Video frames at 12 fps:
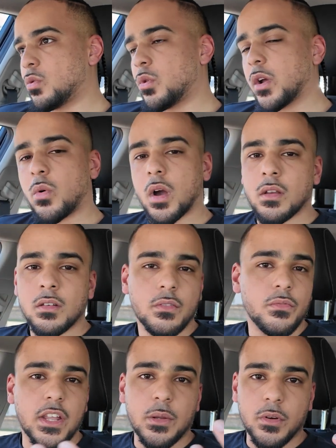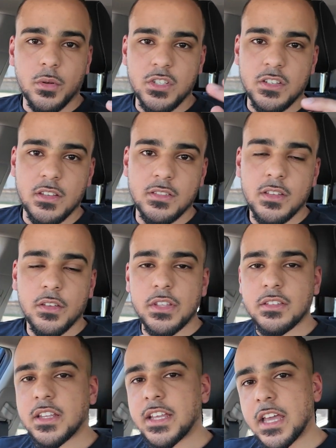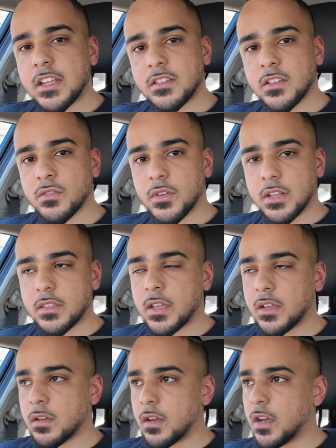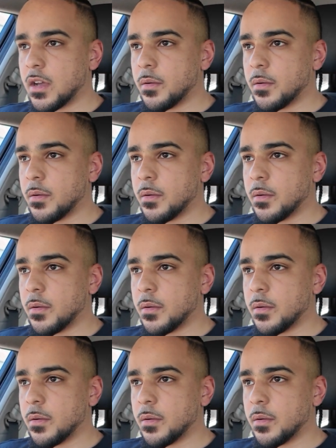Quick one for anyone who watches this: if there's any editors or anything,